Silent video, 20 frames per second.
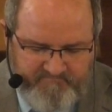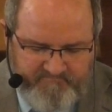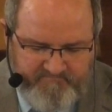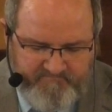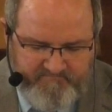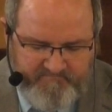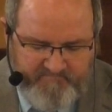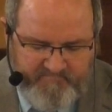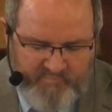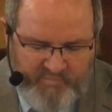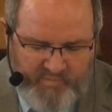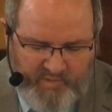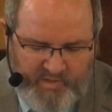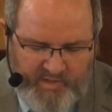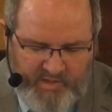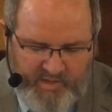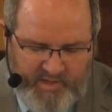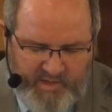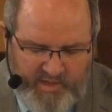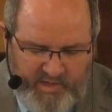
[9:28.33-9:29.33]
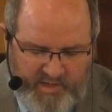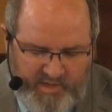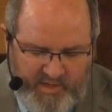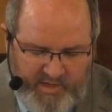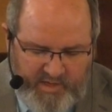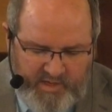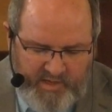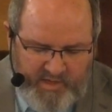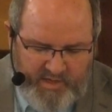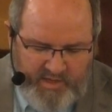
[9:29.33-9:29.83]

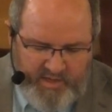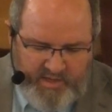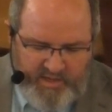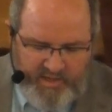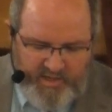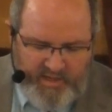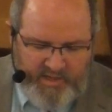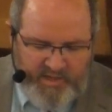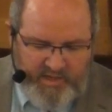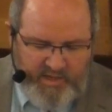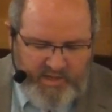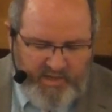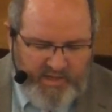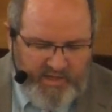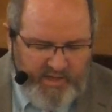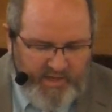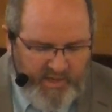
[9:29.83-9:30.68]
Nobody speaks.